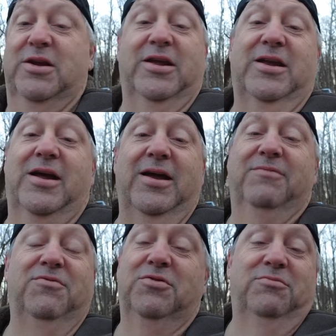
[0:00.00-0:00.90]
Again, I
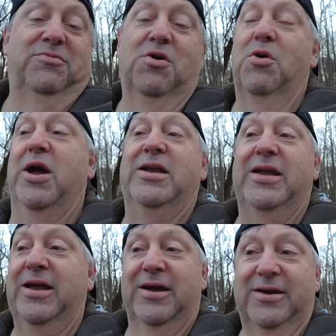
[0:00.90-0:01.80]
have no
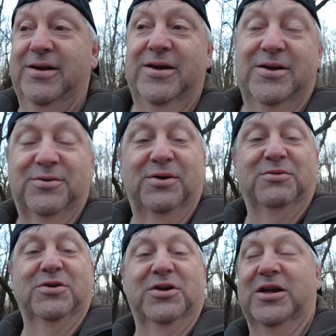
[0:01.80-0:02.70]
idea what
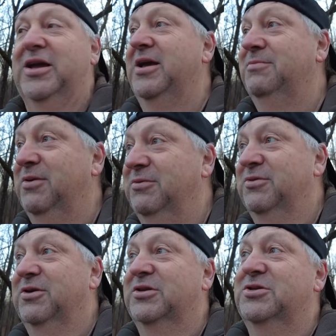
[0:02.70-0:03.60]
we're going to get, but
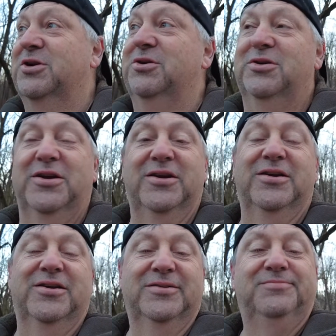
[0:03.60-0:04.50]
we're going to certainly
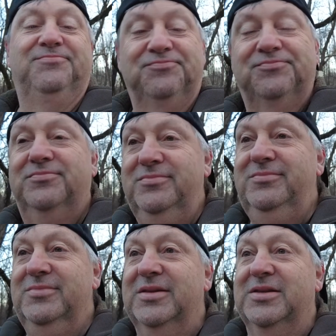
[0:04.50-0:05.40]

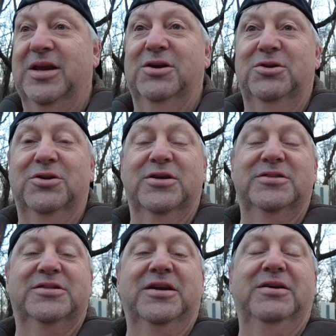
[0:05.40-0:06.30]
take a look and
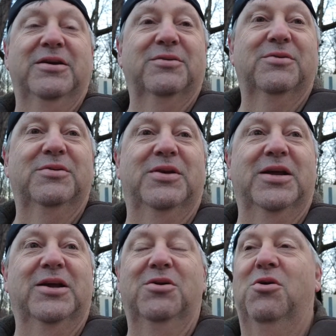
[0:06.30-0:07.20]
see here when I
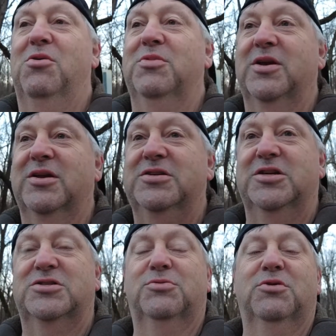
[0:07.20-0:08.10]
get home and get a
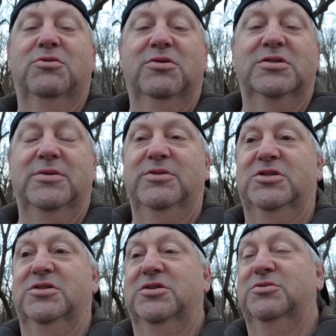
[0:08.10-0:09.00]
chance to work through these
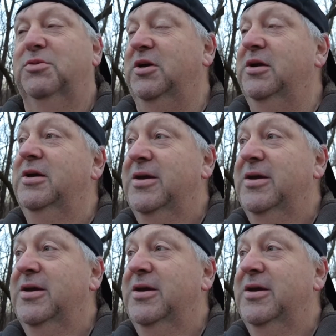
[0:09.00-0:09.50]
images this week.